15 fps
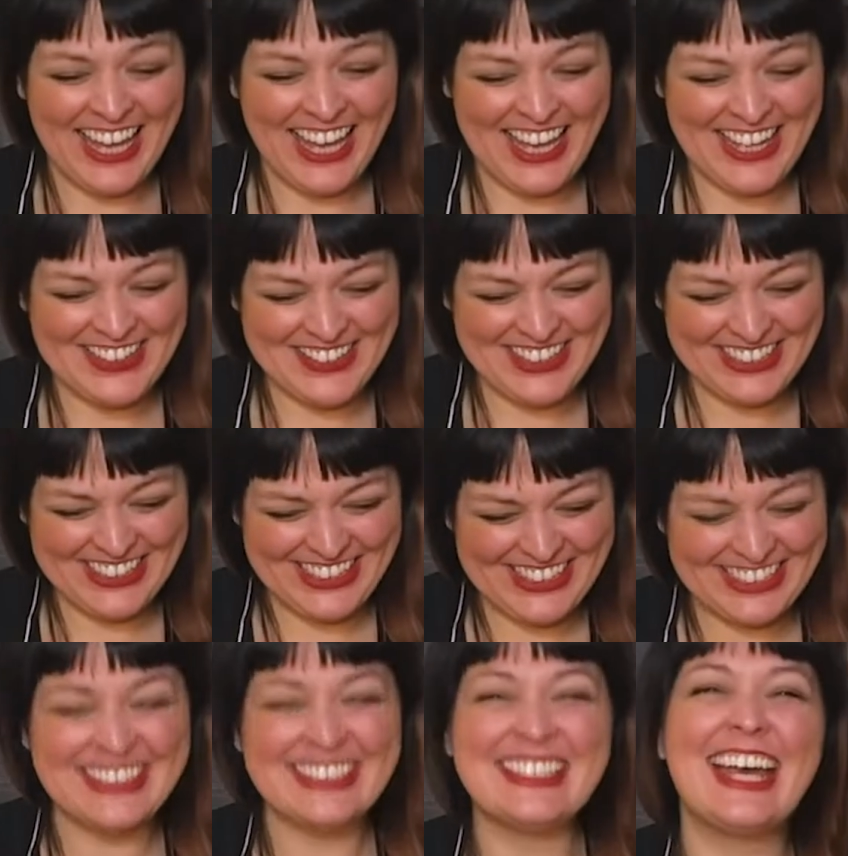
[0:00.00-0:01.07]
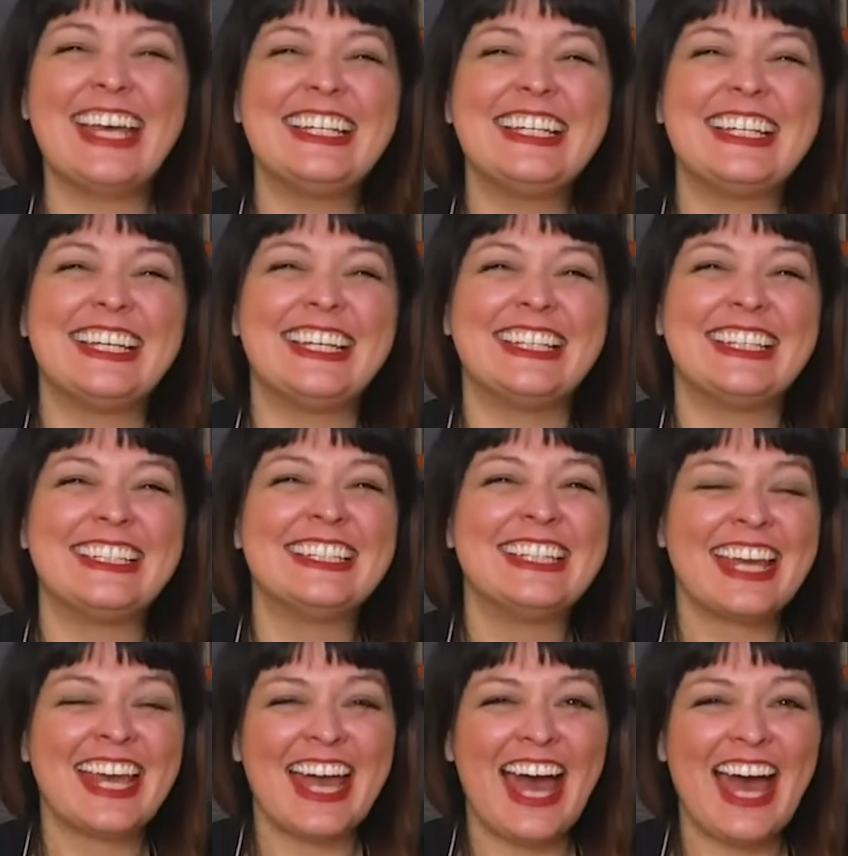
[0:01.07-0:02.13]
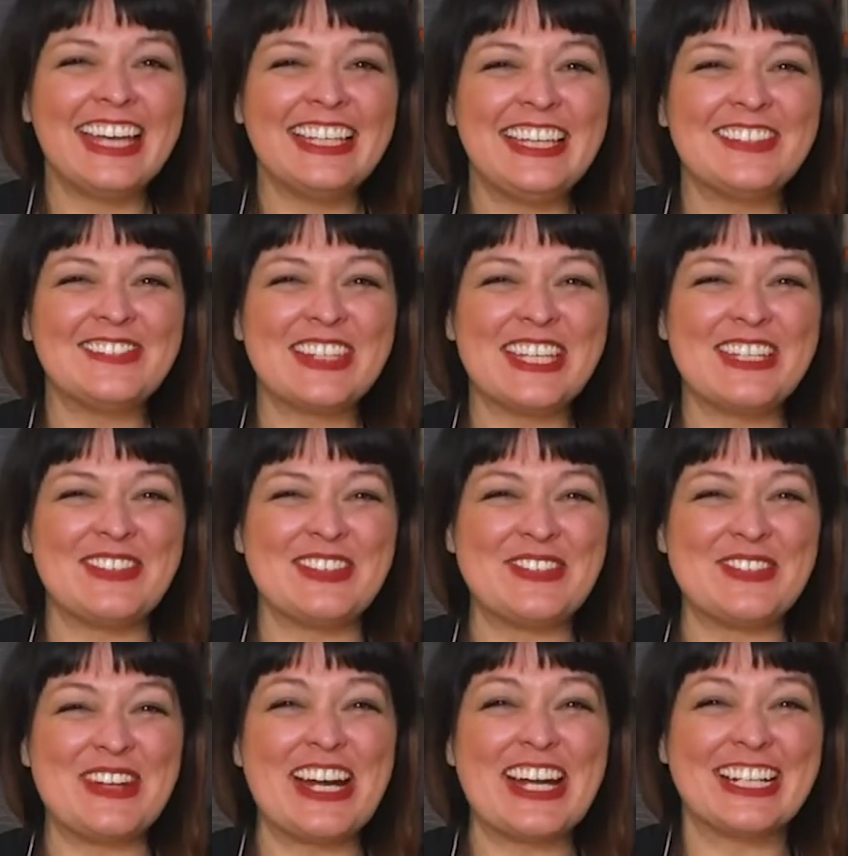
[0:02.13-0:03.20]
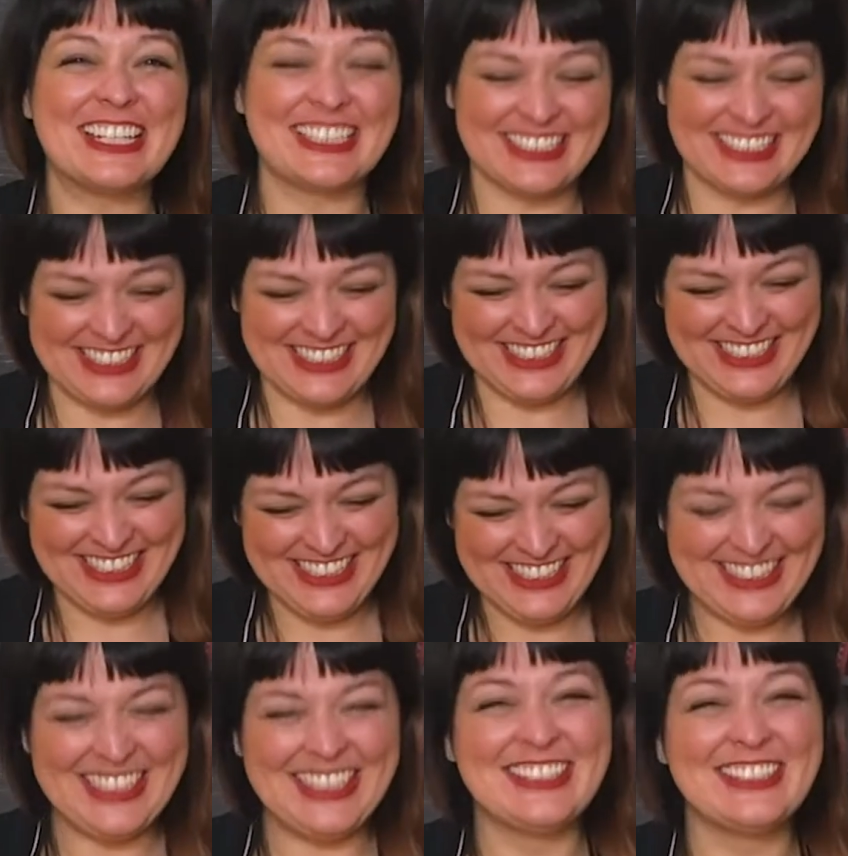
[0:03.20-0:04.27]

I'm really excited. I can't believe it works. It's